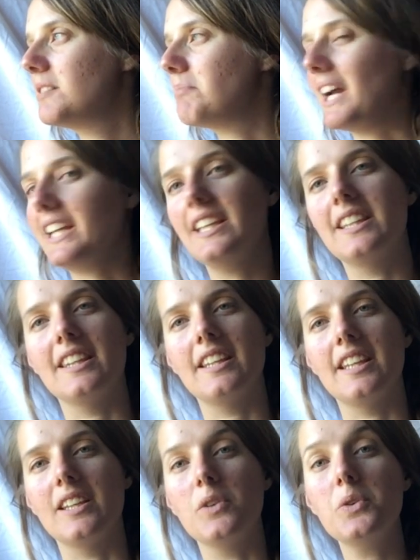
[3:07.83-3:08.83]
back in
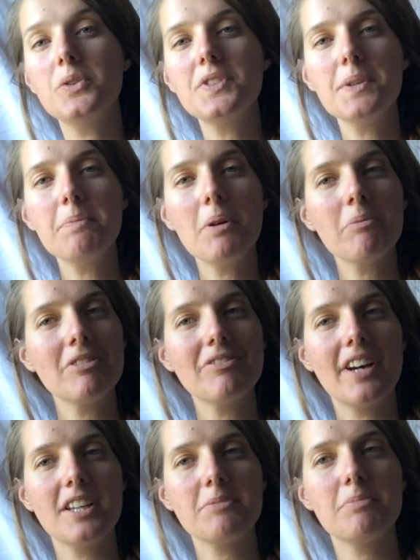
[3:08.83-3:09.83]
the autumn when we
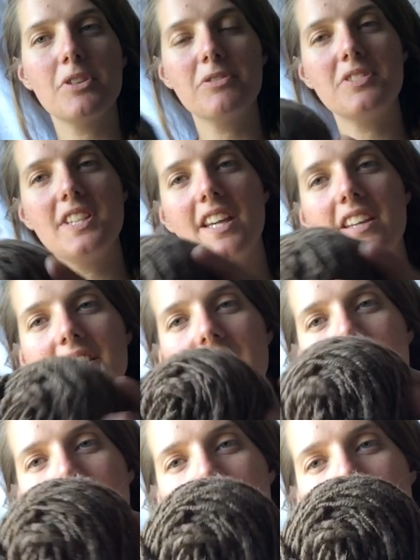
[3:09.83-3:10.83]
first moved here.
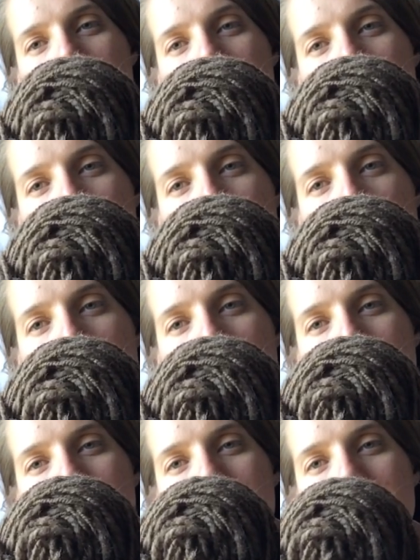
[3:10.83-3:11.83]
So this is some
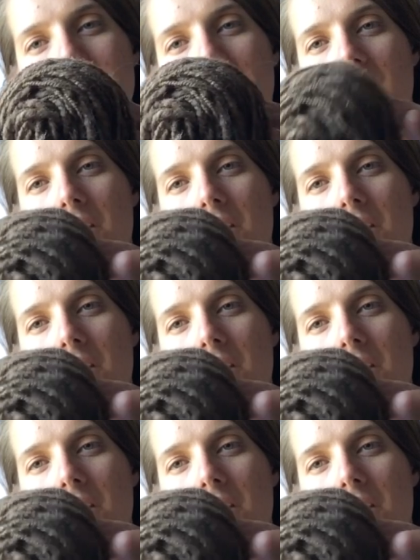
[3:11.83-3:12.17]
Manx